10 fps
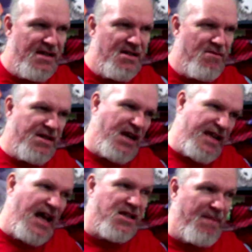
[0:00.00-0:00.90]
which I
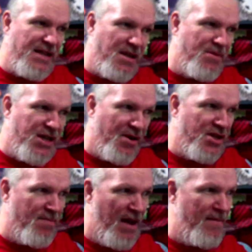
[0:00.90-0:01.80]
guess means I'm serious
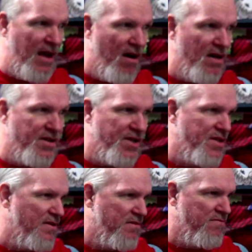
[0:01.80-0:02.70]
about my art, because
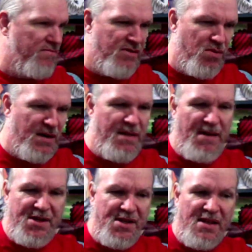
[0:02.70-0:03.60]

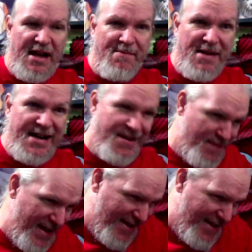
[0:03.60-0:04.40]
$20 is a lot of money to me.